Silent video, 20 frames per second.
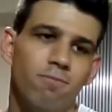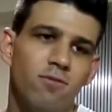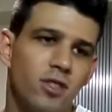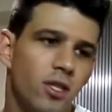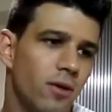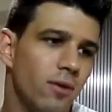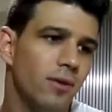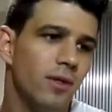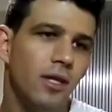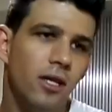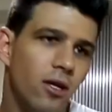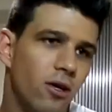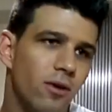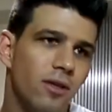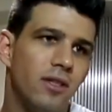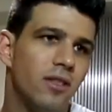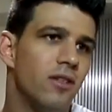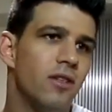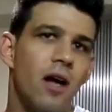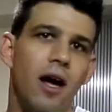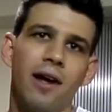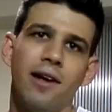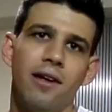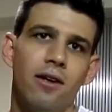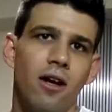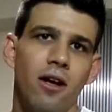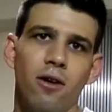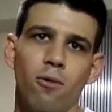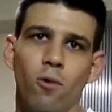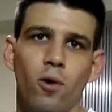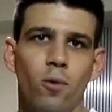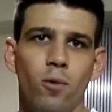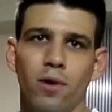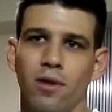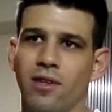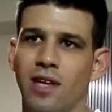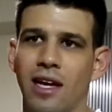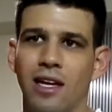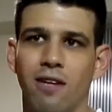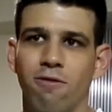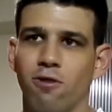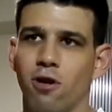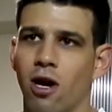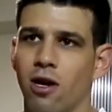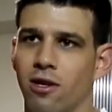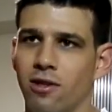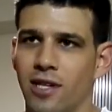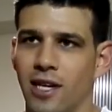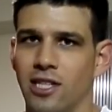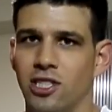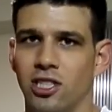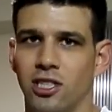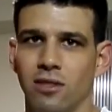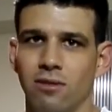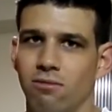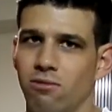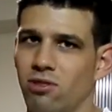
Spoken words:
So, it's not a word with negative connotation,